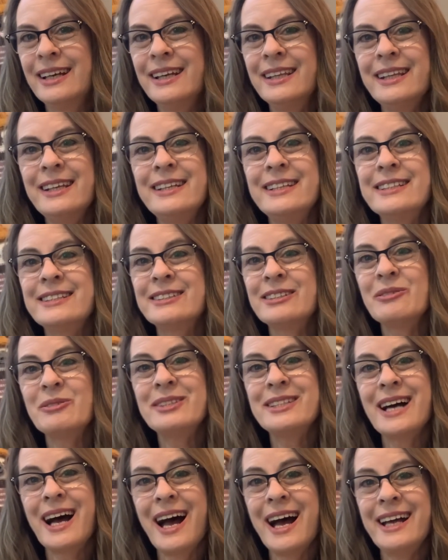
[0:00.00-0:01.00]
It is so
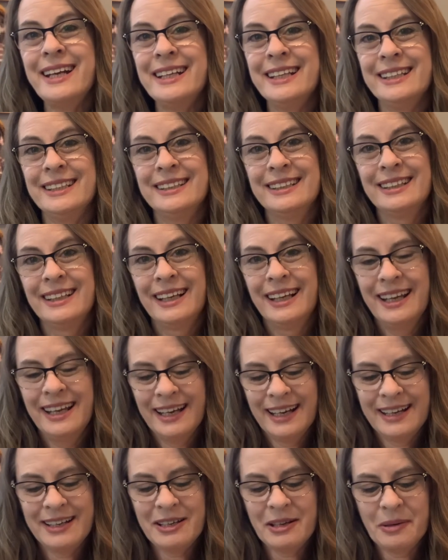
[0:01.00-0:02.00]
tiny.
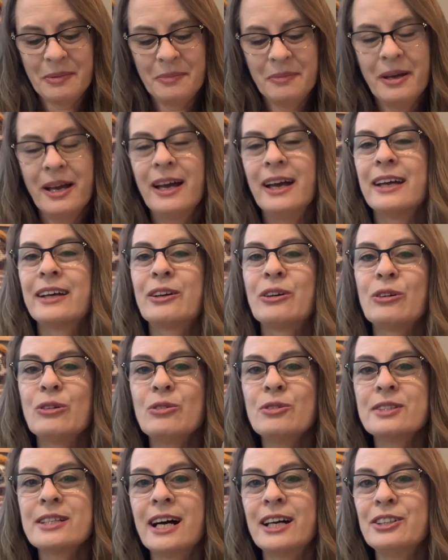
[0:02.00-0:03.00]
Um,
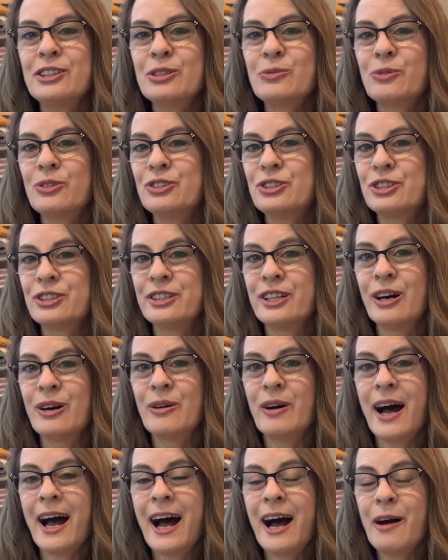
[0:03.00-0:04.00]
girls, I just want you to
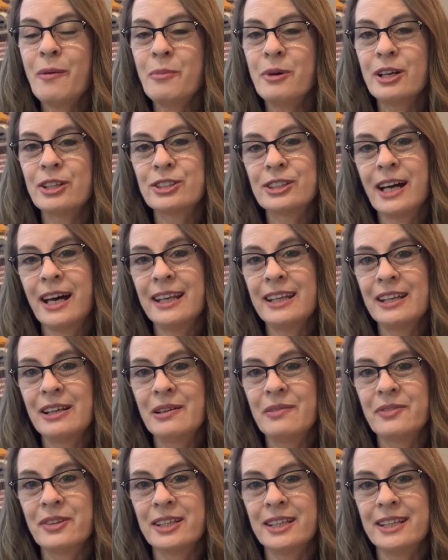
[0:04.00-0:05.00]
know how much I
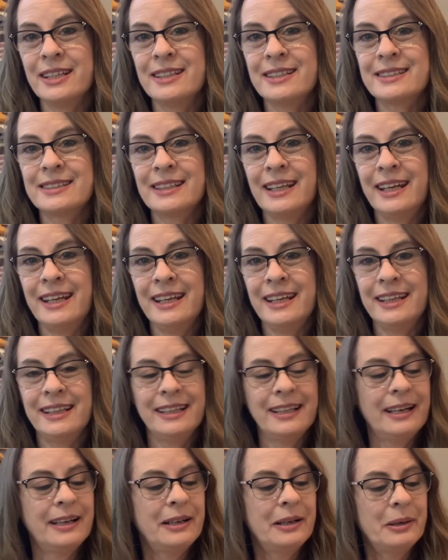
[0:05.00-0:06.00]
love these.
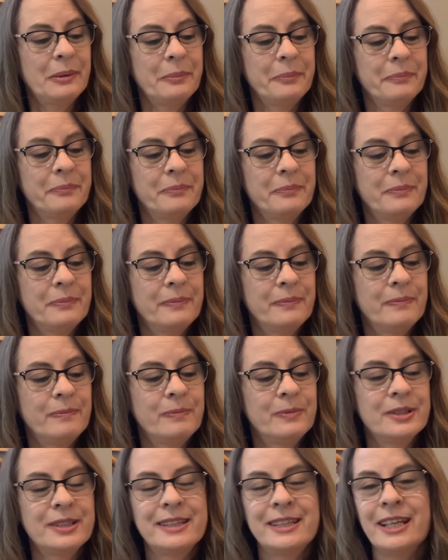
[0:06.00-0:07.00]
And um,
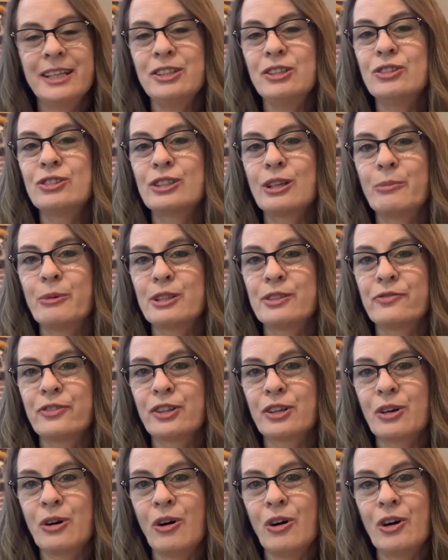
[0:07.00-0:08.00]
thank you so much for
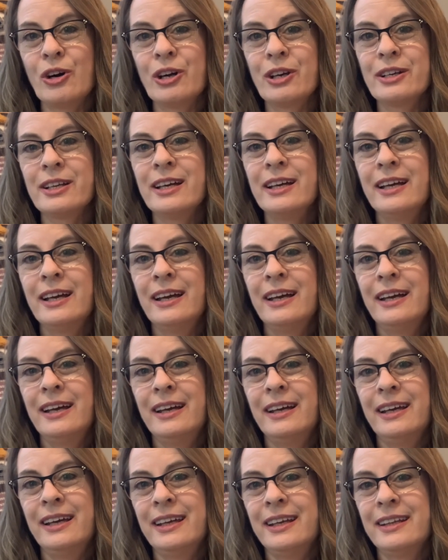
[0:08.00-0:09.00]
the card
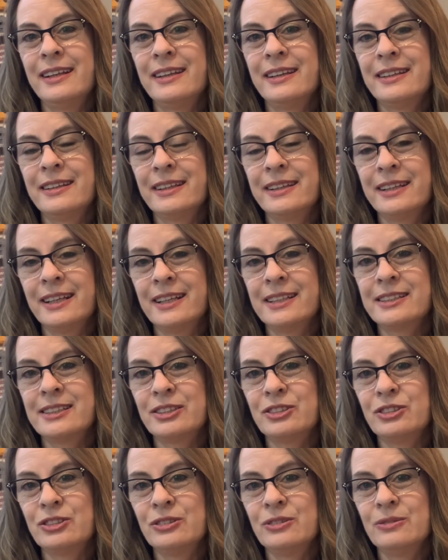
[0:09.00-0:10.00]
and the things
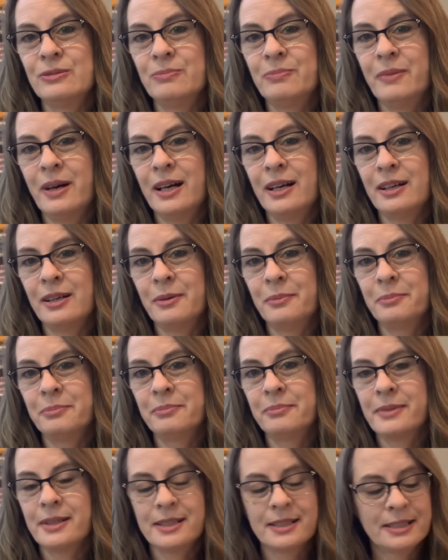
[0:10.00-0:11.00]
that you
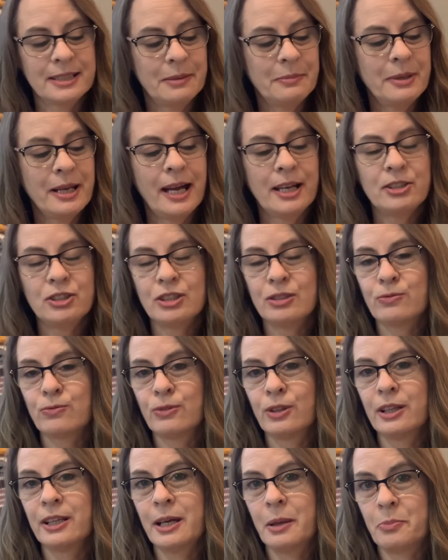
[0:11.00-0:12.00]
um, sent me. I just
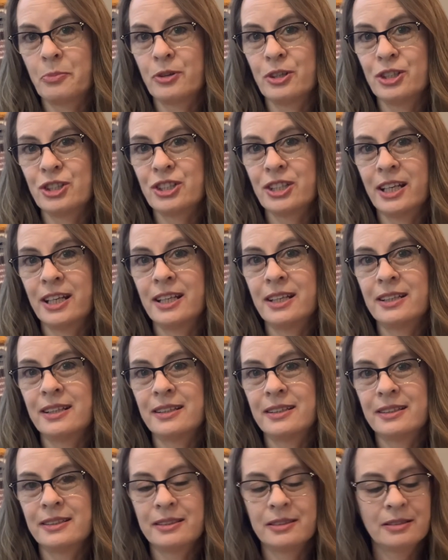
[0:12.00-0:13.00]
really appreciate
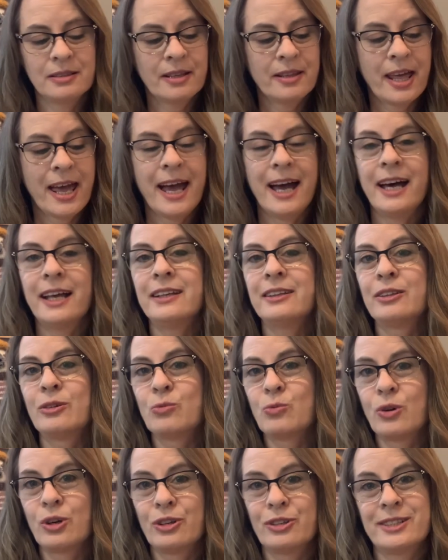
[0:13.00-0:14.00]
that and the
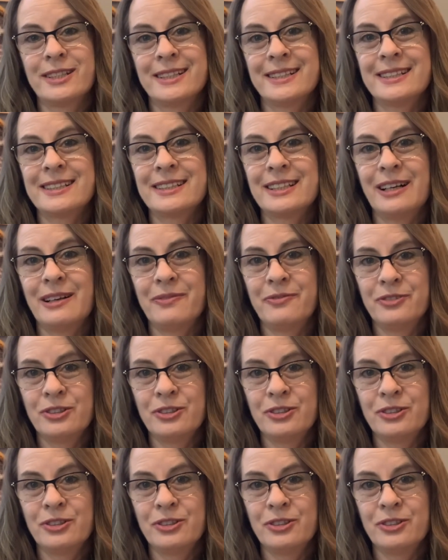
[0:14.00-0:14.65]
words and stuff.